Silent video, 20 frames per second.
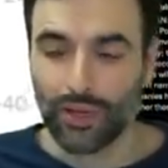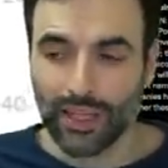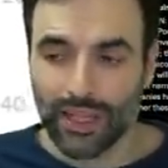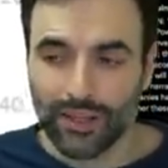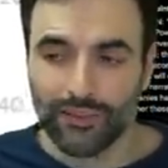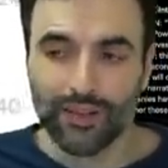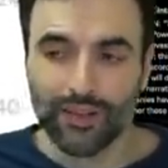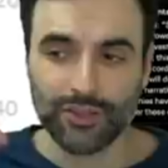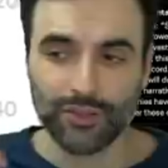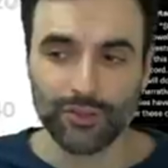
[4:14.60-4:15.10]

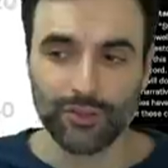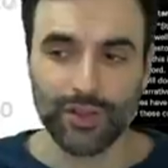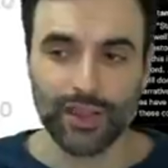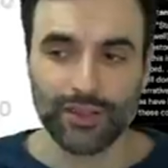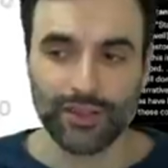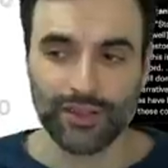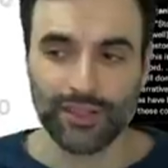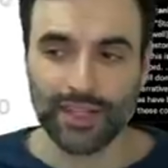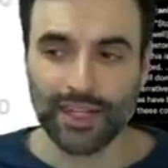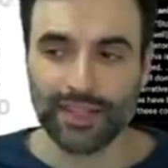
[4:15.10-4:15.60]
Even in
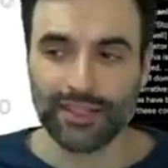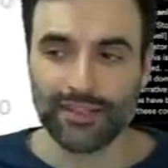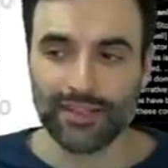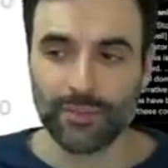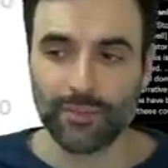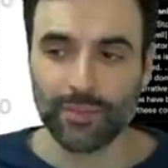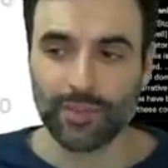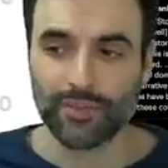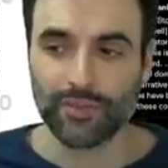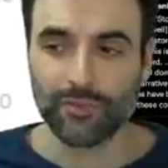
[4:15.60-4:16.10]
2008,
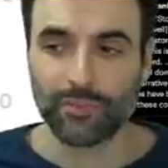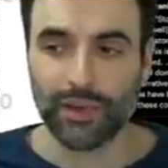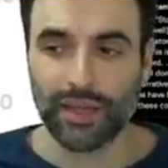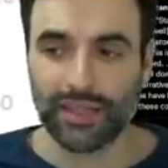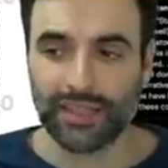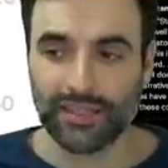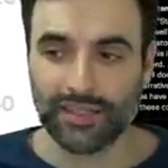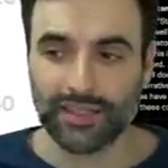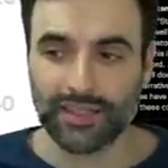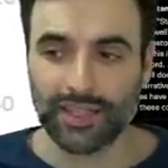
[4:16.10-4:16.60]
similar
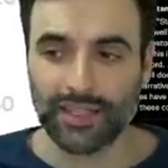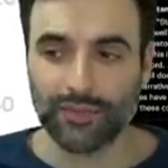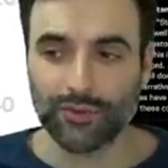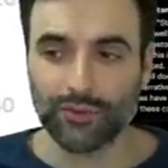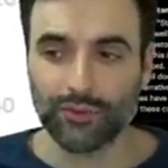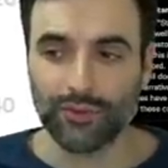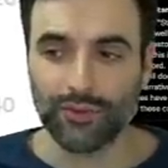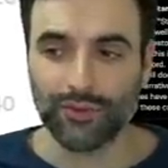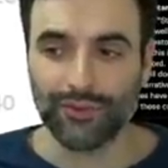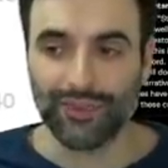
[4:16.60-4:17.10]
spikes led
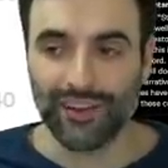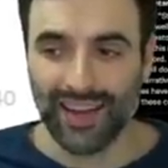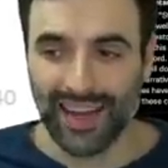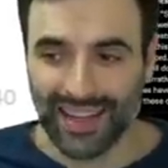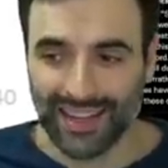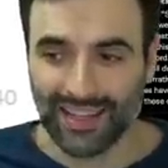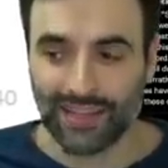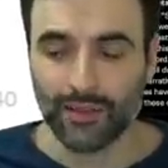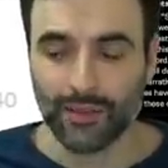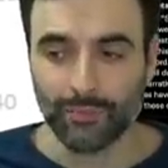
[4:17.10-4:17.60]
to
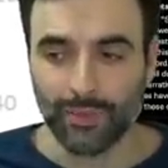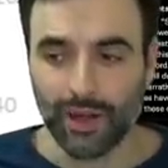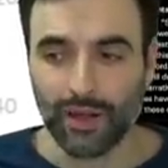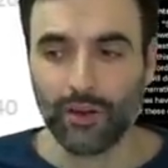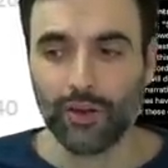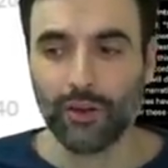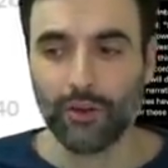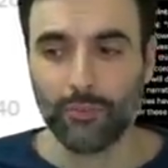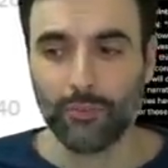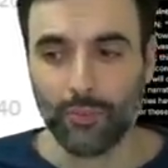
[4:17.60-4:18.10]
violent
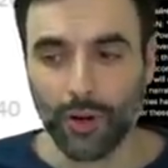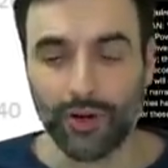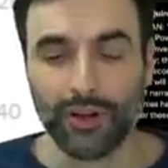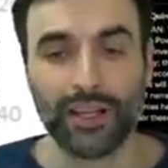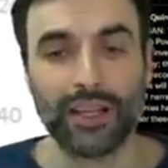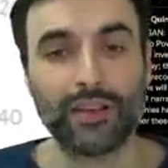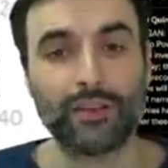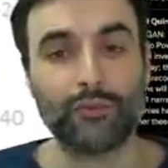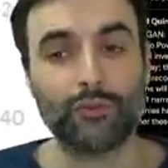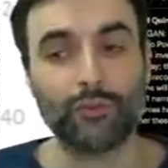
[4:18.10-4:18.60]
bear
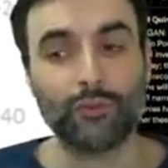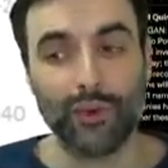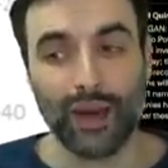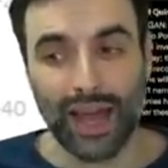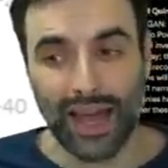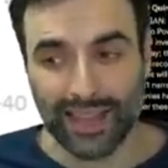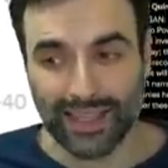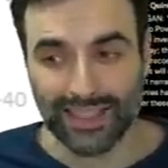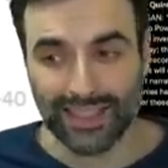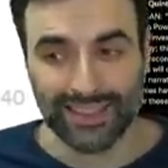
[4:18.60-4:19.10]
market
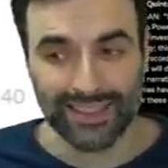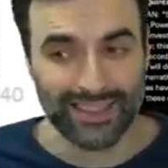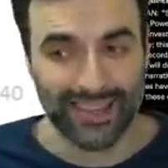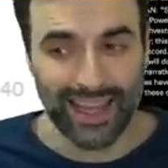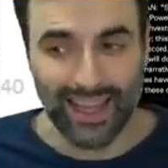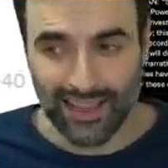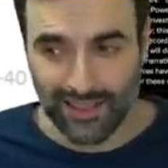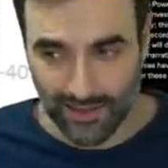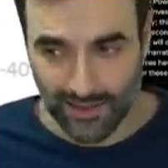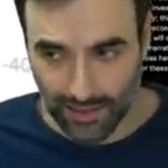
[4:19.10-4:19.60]
rallies. And
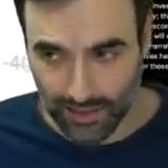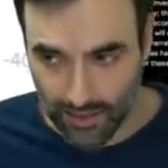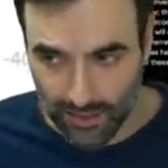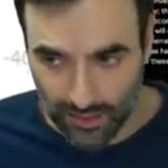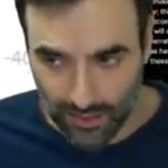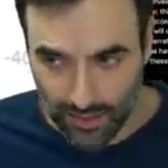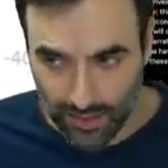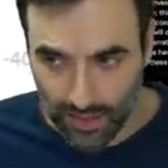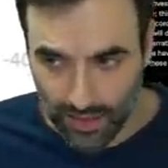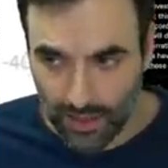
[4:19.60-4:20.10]

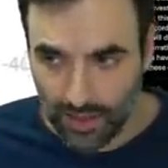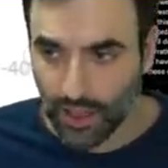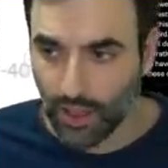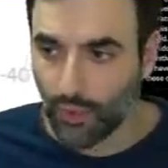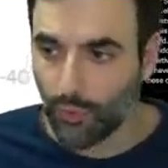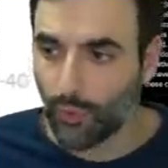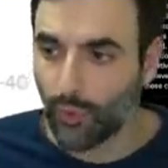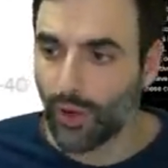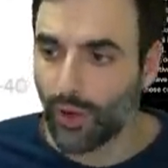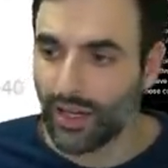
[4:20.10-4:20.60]
lastly,
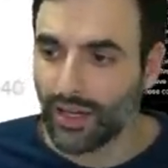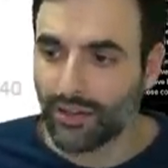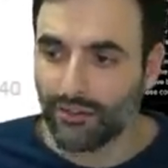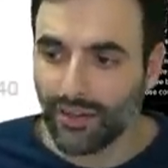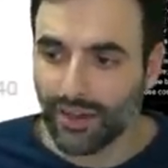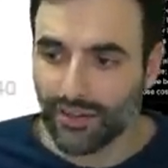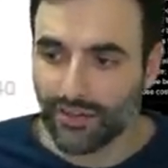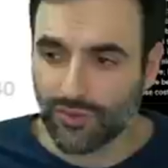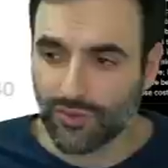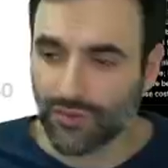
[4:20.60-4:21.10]
when
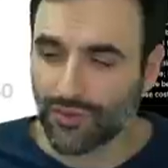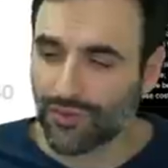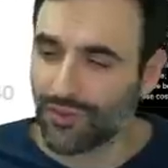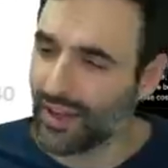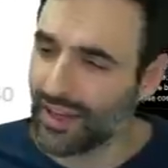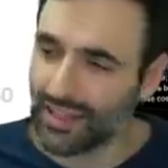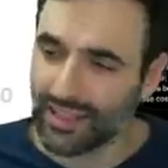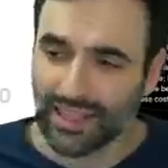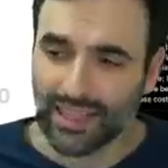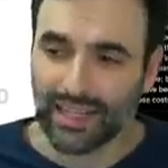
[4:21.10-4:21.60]
investors
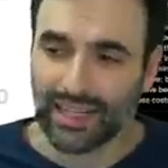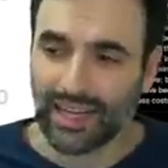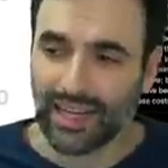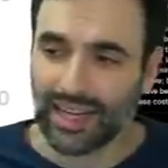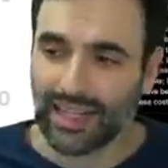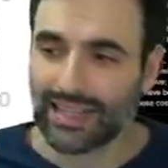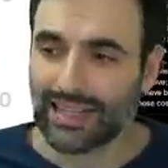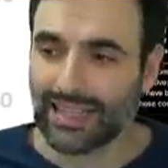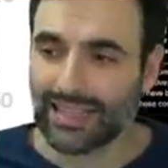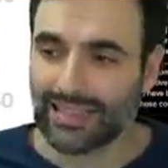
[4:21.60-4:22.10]
finally
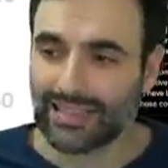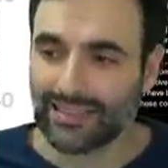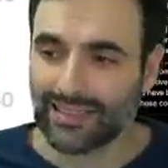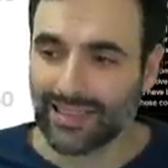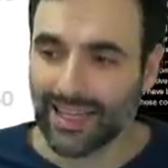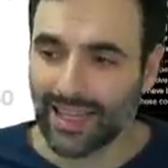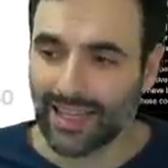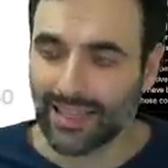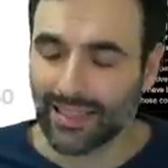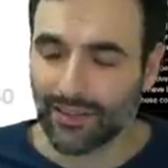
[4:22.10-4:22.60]
got this
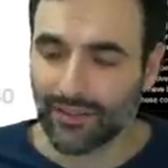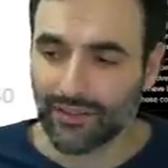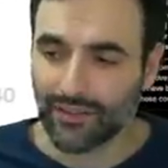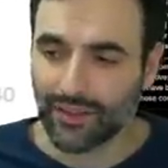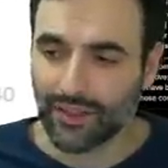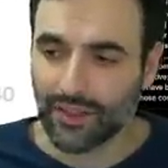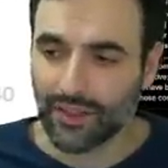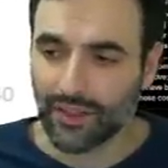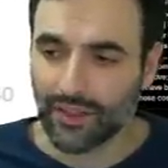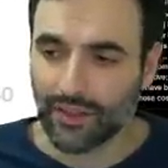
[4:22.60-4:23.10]

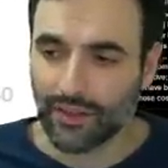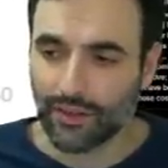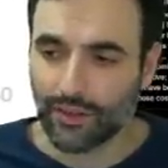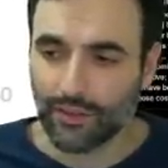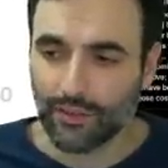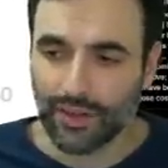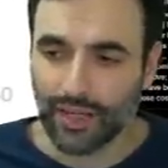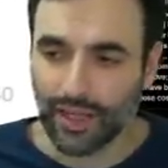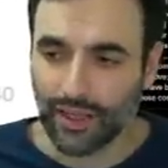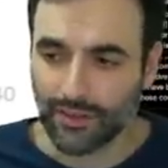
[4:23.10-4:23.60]
negative,
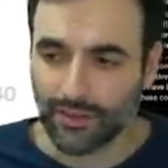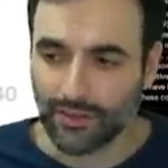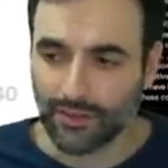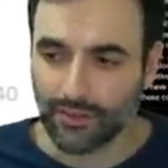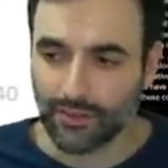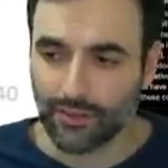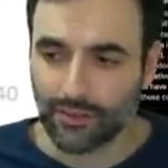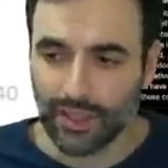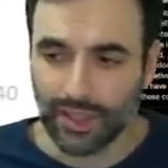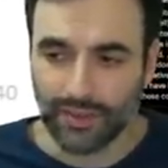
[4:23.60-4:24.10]

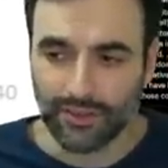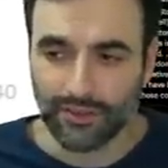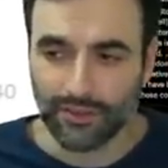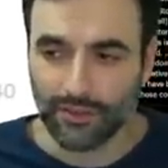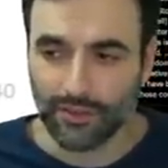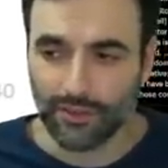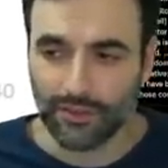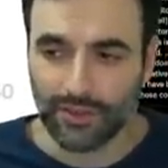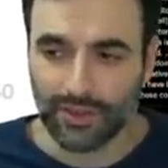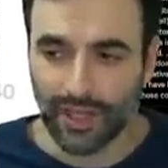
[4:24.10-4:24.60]

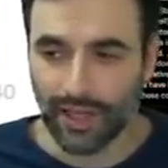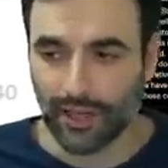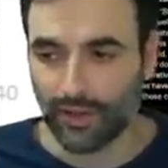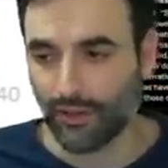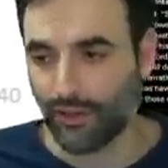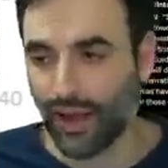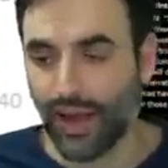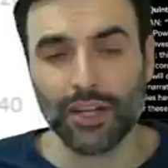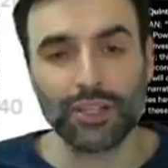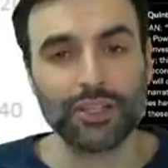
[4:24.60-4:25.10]
2002 tech
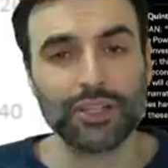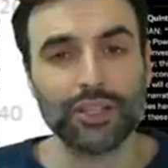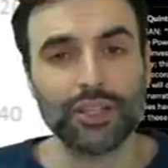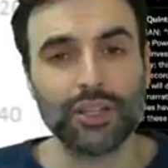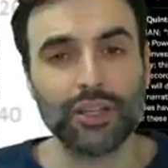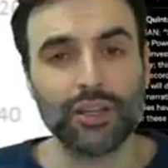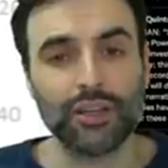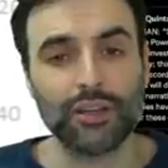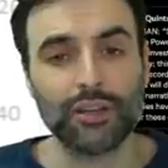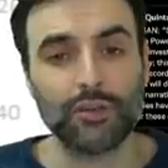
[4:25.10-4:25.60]
crash
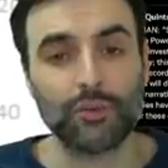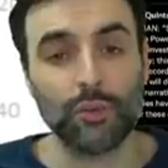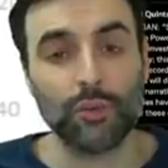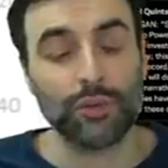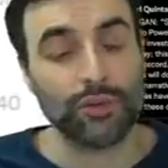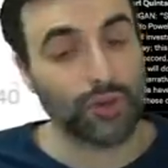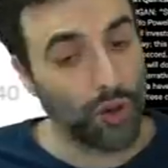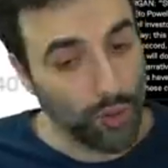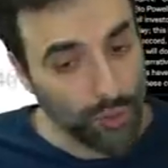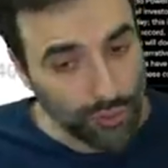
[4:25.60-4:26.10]

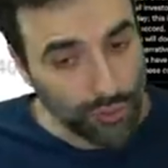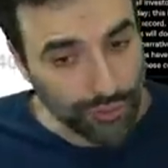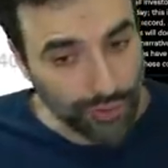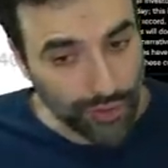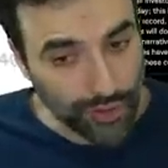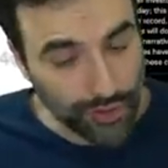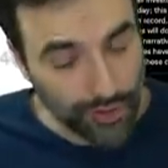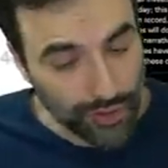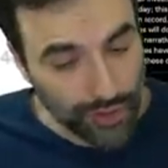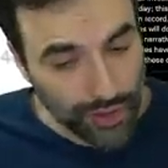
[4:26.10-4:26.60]
was
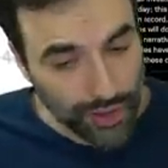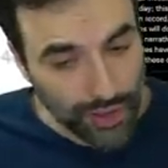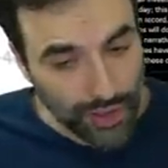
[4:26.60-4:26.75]
over.